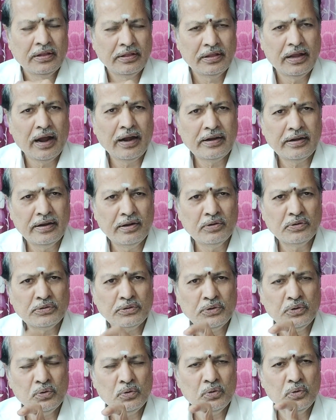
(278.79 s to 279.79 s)
That
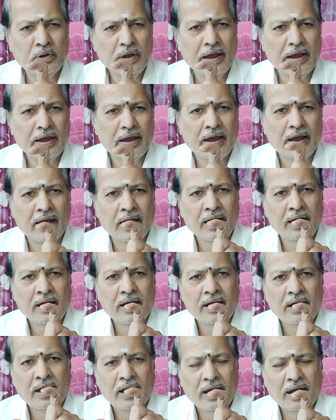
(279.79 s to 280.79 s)
gives you a
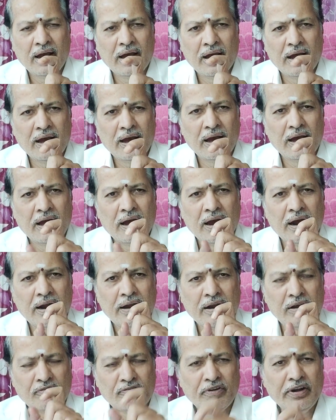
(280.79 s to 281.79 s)

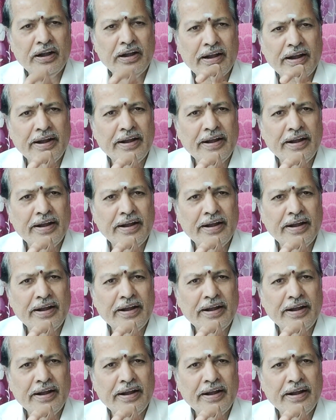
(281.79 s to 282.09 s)
definite